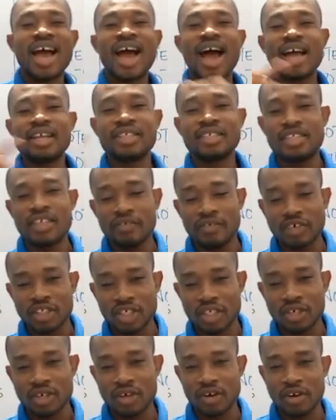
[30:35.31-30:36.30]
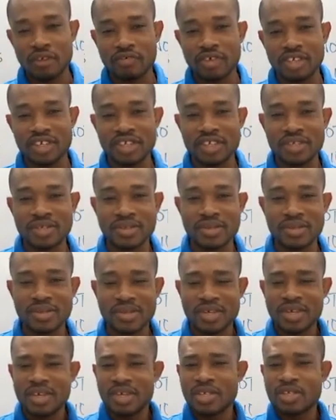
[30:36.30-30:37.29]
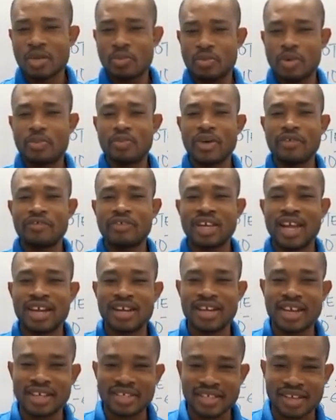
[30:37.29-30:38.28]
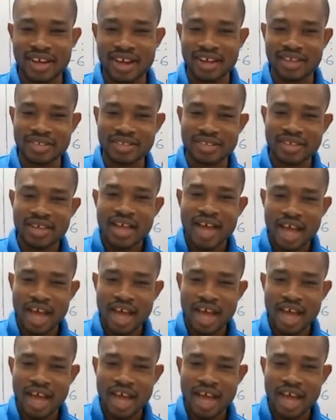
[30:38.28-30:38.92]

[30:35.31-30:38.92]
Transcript: and division law of indices. So prepare for that next class.